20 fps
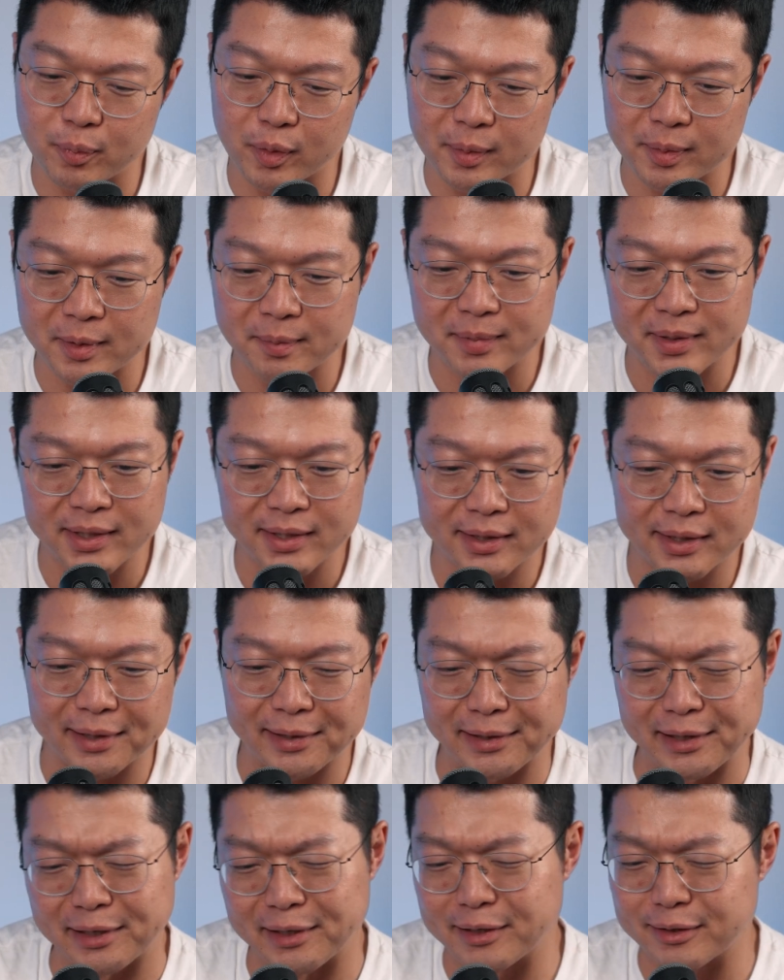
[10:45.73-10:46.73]
probably
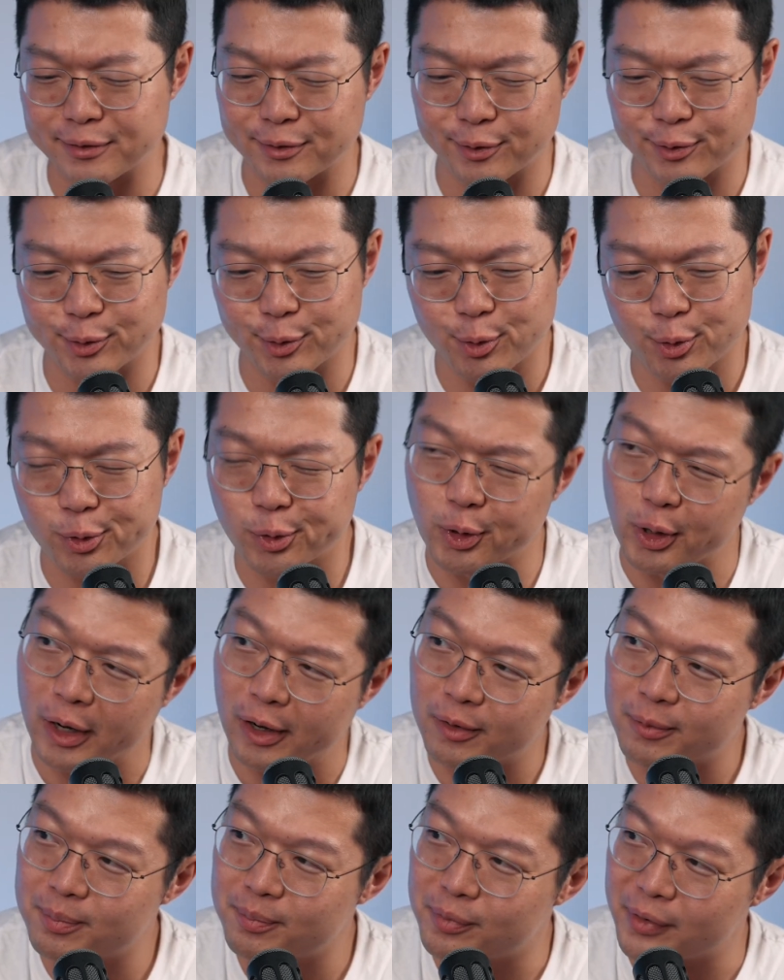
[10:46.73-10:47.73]
it is not so
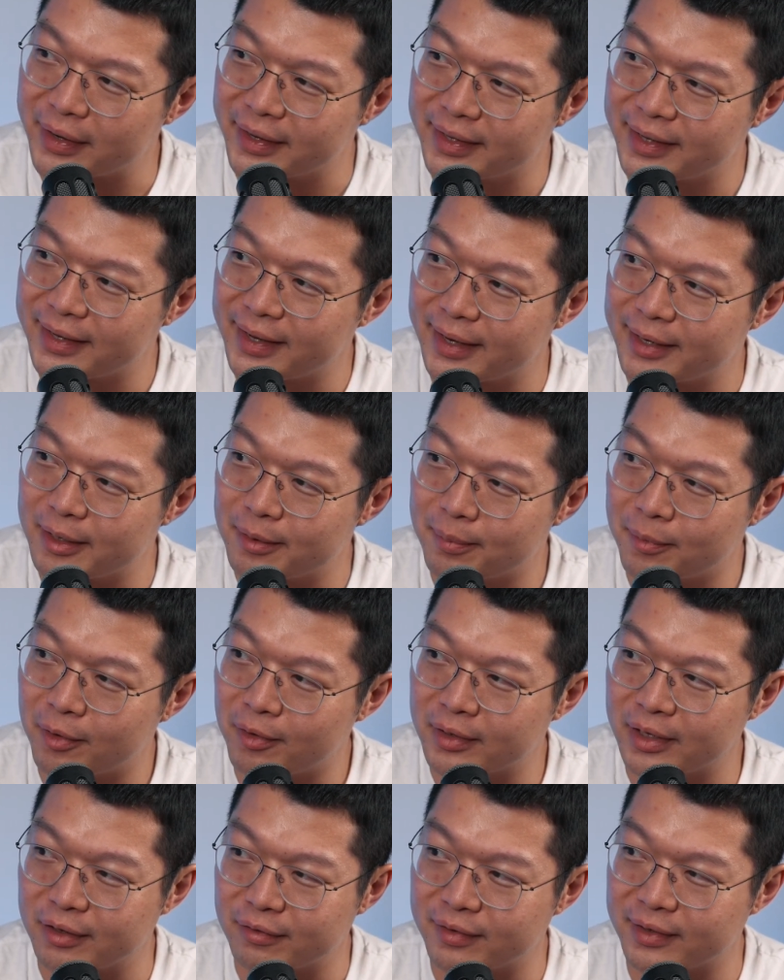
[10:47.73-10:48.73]
groundbreaking
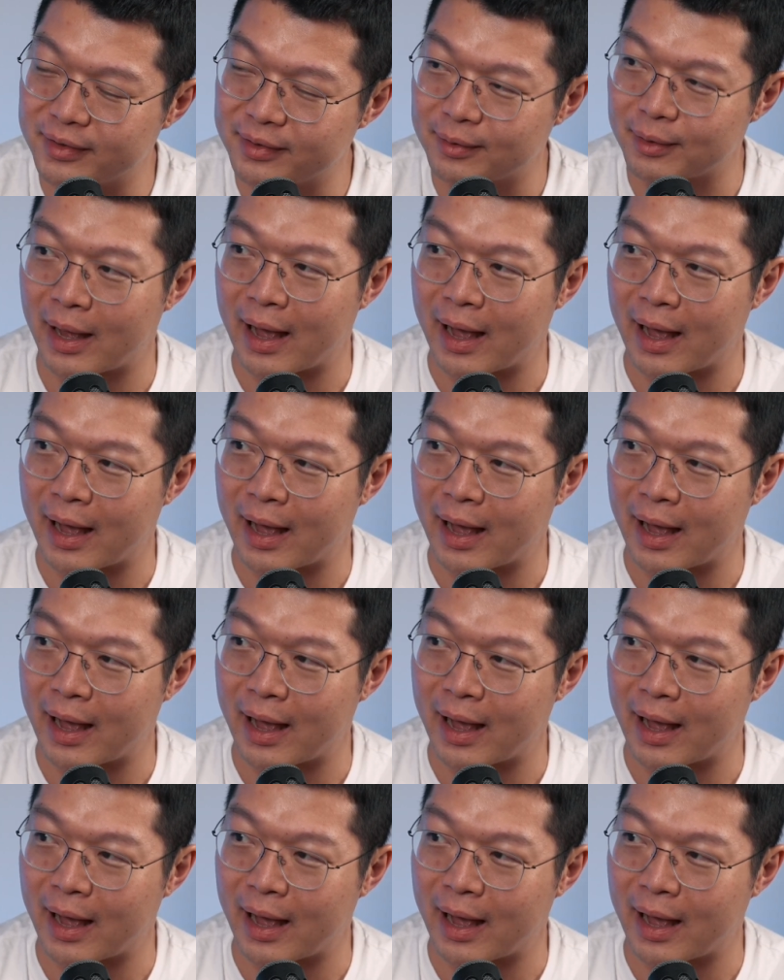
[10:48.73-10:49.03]
anymore given